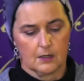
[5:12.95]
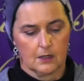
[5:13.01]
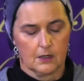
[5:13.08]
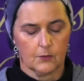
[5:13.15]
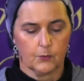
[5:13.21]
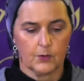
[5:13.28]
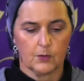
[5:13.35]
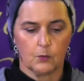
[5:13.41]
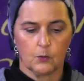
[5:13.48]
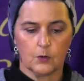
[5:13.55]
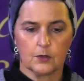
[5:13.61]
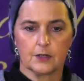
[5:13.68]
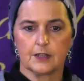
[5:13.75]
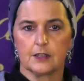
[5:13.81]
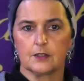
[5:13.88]
If we
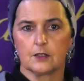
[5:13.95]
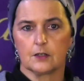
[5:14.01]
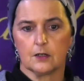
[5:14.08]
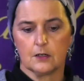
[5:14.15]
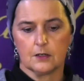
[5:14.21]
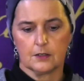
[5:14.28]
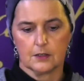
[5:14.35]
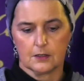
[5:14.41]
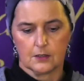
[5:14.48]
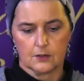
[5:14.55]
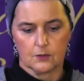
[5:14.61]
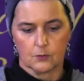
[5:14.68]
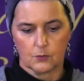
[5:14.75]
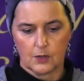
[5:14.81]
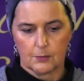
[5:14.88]
work in the garden,
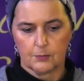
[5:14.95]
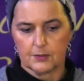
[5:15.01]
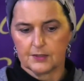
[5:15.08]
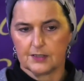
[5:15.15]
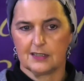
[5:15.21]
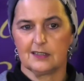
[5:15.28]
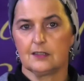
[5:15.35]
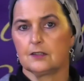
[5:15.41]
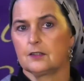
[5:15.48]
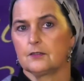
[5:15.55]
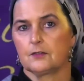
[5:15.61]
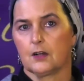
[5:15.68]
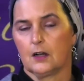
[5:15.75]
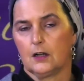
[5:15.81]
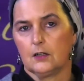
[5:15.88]
the
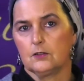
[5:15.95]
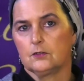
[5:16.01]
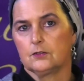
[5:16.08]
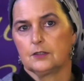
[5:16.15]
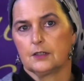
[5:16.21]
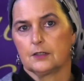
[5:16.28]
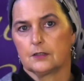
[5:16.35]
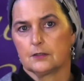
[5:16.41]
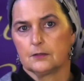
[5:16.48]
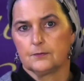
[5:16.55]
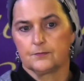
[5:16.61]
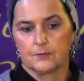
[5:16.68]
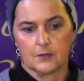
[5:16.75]
representative color there,